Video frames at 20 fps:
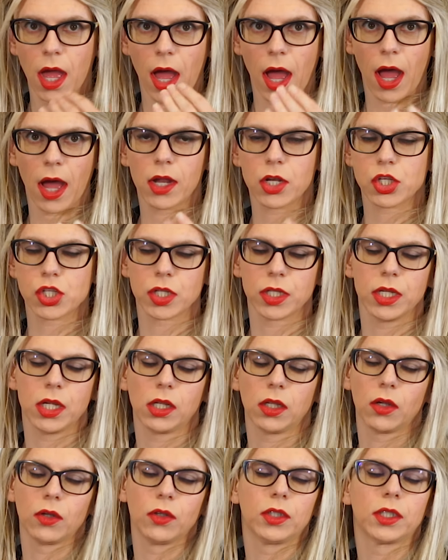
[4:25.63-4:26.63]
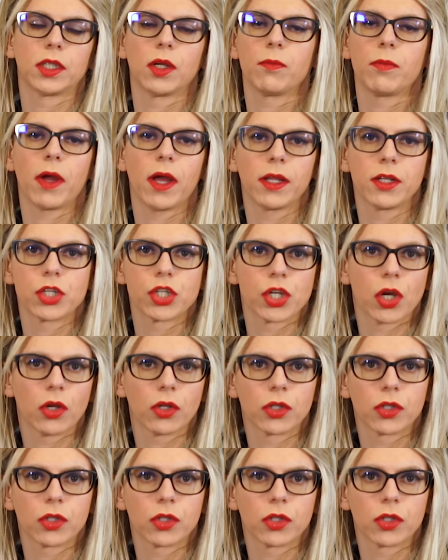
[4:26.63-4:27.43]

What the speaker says: actually close-up headshot